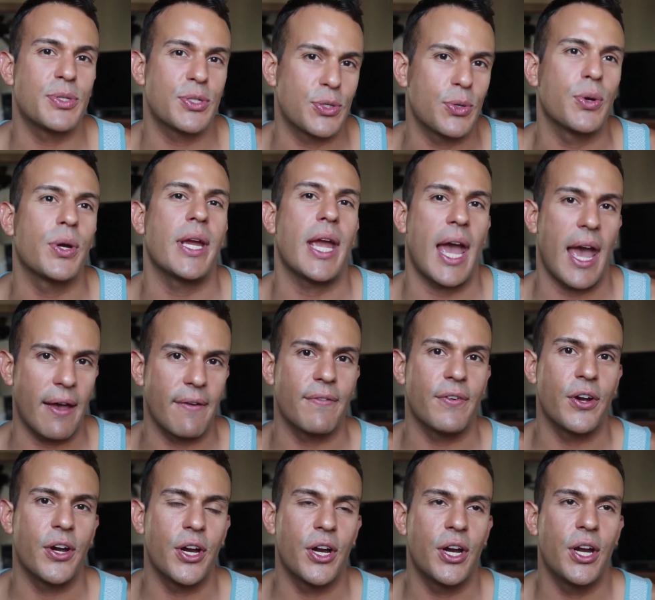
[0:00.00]
story
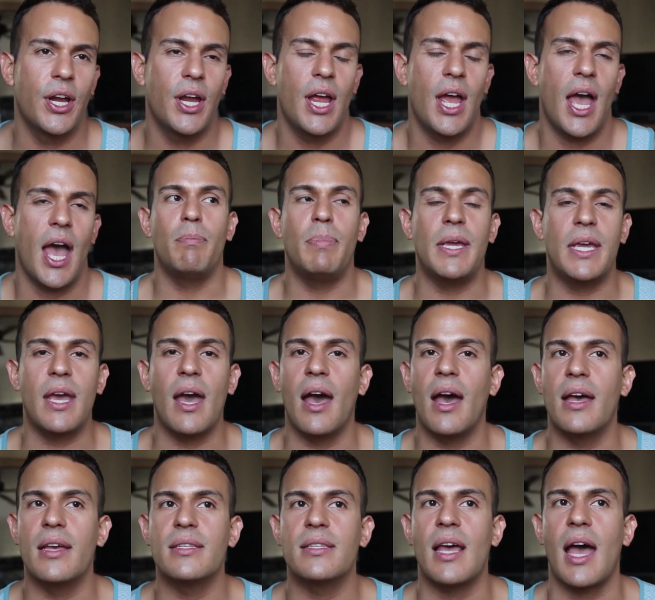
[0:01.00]
ever,
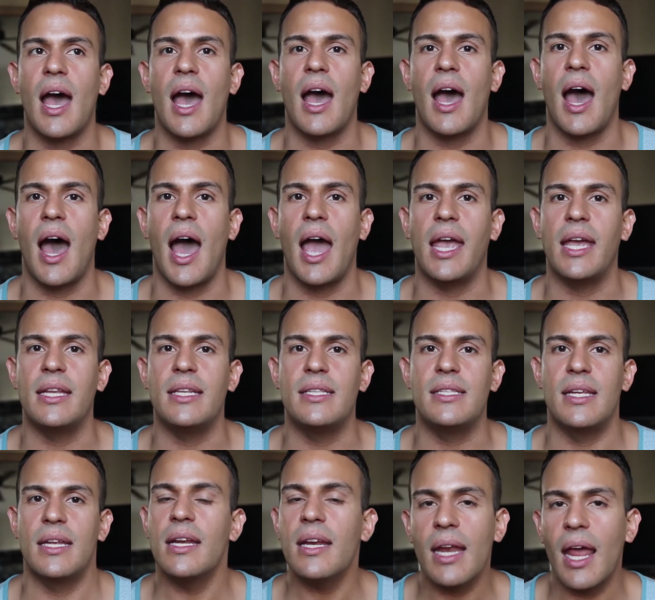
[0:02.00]
because I
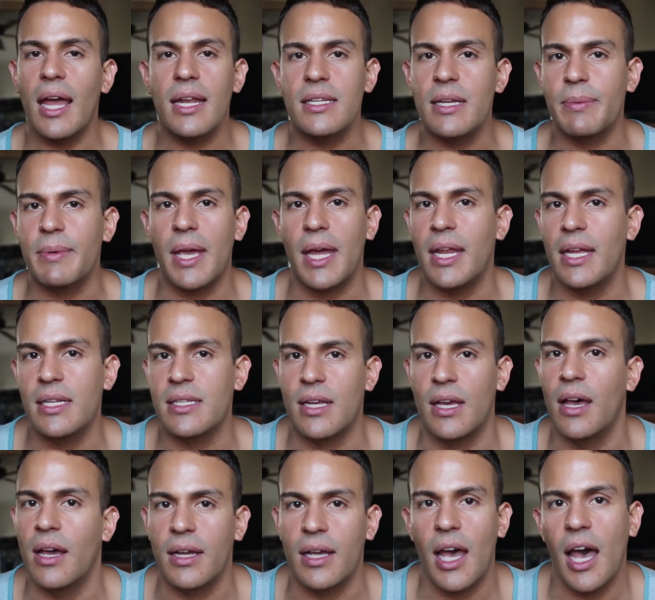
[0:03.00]
didn't end up getting to
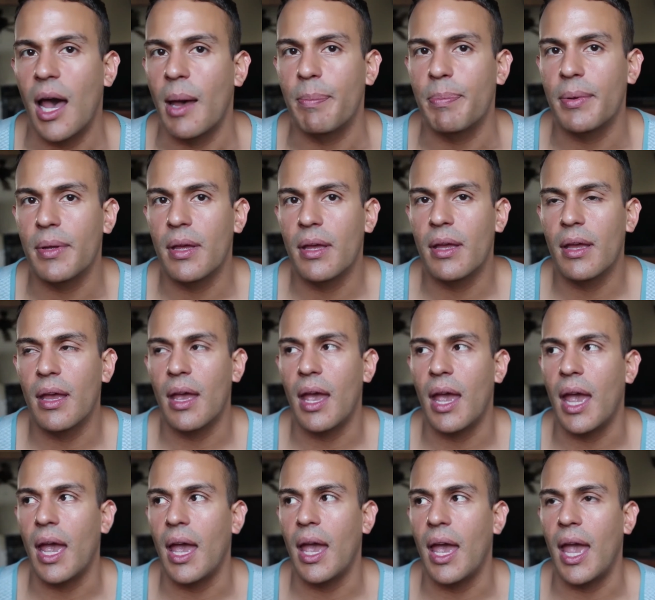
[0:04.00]
hook up
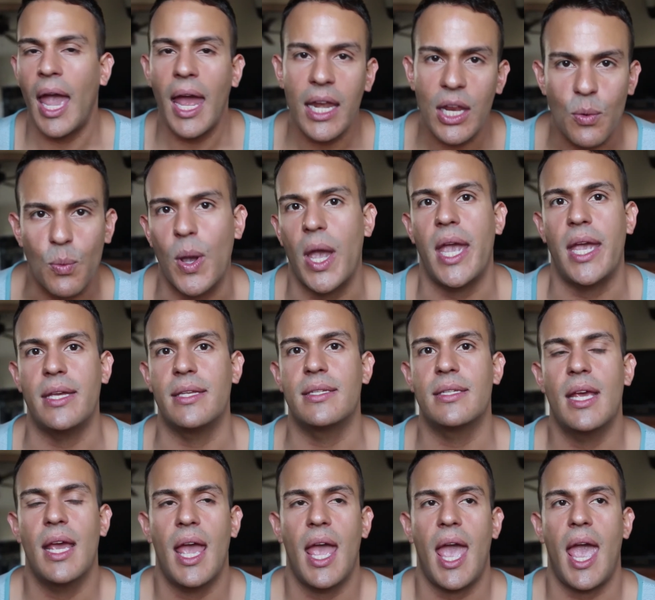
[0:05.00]

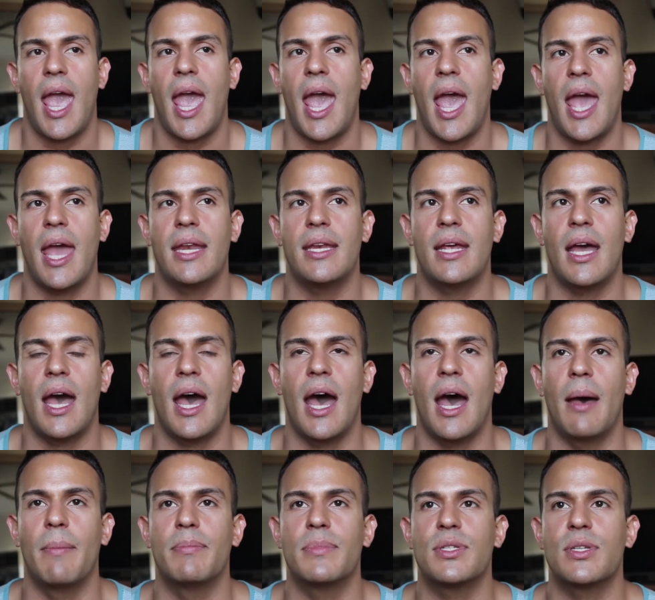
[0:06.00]
anyways, and
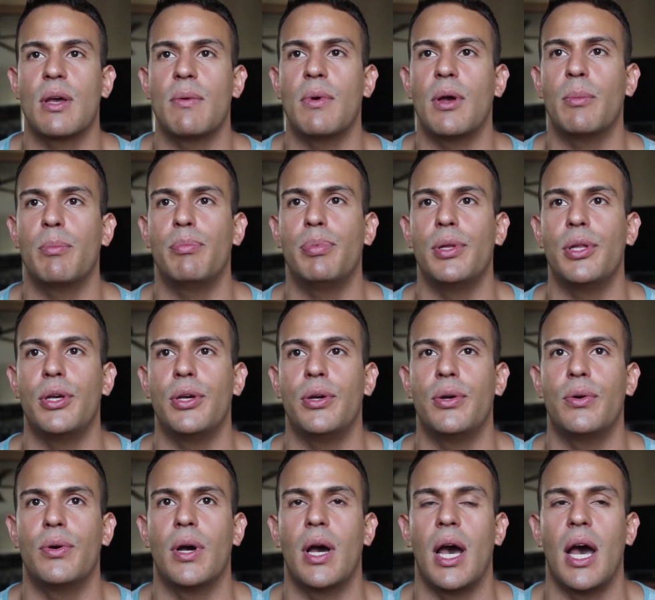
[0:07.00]
someone
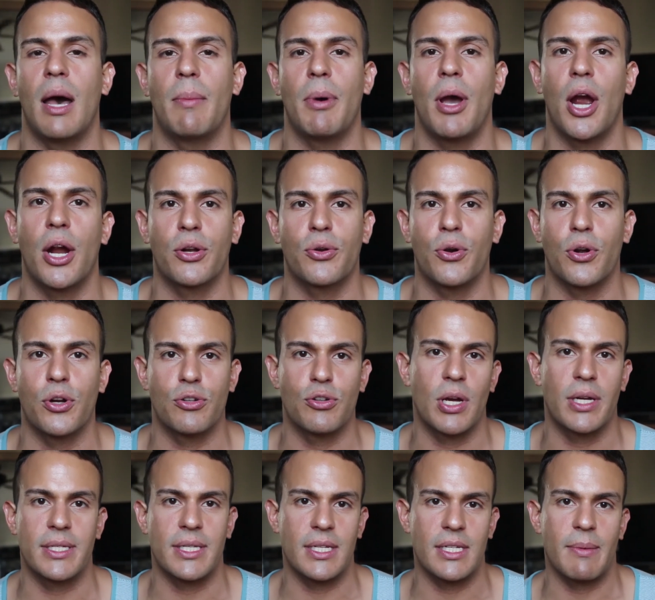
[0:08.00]
blew hardcore
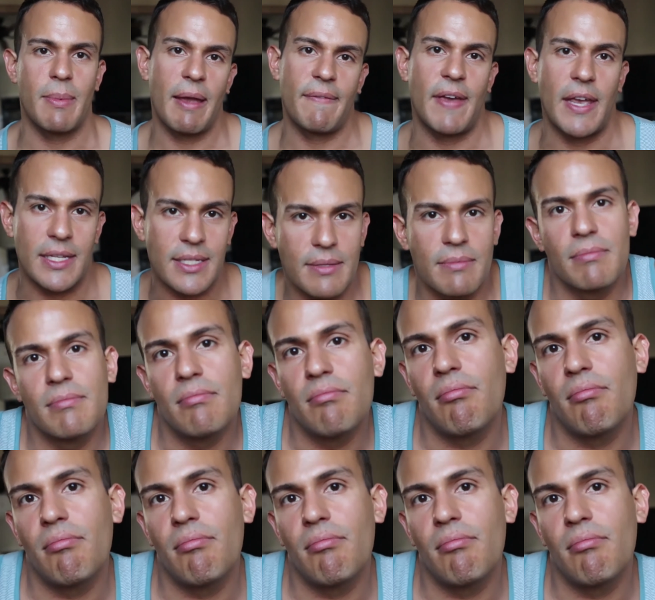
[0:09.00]
drugs into my face.